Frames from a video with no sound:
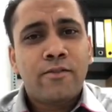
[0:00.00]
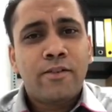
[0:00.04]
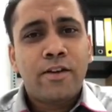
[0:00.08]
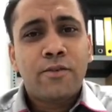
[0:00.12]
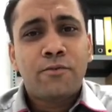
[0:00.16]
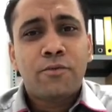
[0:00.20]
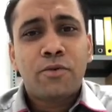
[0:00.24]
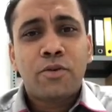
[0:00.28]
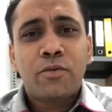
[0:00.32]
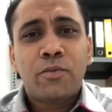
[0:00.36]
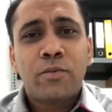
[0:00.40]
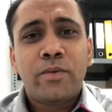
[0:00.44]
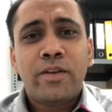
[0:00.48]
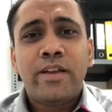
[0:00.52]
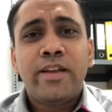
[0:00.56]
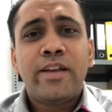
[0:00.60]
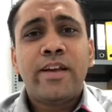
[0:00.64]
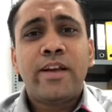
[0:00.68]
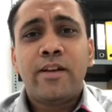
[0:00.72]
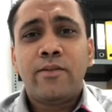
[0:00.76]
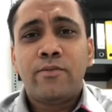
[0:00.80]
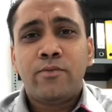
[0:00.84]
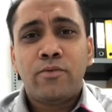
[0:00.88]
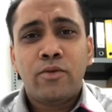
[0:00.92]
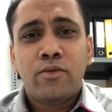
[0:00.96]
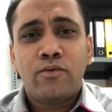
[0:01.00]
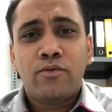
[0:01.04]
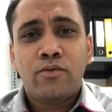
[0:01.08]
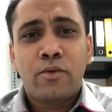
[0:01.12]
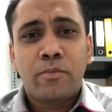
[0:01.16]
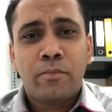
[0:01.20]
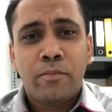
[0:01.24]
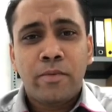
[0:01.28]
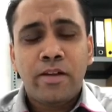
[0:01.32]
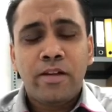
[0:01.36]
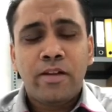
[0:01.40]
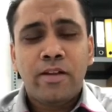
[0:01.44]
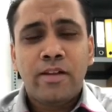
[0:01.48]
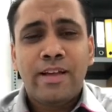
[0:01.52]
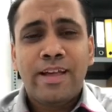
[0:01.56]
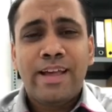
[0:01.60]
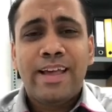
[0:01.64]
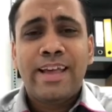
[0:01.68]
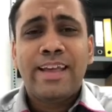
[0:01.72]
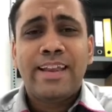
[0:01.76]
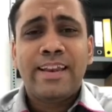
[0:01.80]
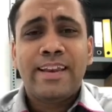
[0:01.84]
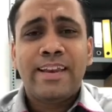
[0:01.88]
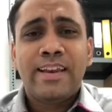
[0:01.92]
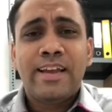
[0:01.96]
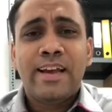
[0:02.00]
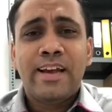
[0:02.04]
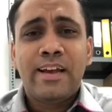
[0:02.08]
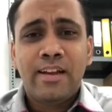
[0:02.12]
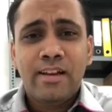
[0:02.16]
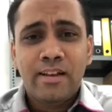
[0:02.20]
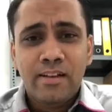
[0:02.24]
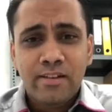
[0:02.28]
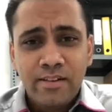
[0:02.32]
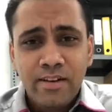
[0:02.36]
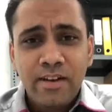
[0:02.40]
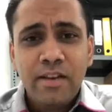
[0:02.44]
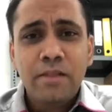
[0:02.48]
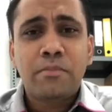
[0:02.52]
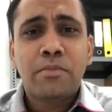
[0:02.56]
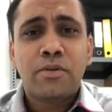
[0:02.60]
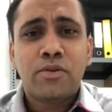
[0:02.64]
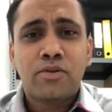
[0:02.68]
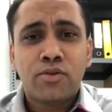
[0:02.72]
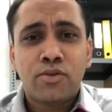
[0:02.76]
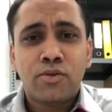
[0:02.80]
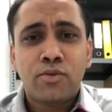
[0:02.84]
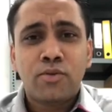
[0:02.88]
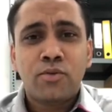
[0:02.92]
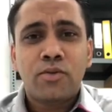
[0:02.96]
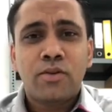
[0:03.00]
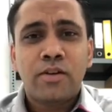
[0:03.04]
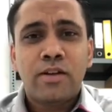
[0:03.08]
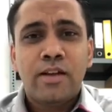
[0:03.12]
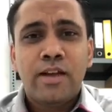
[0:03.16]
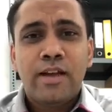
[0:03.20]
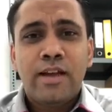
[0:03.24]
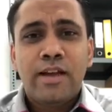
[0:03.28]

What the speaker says: it was very helpful for me, and I'll really miss you.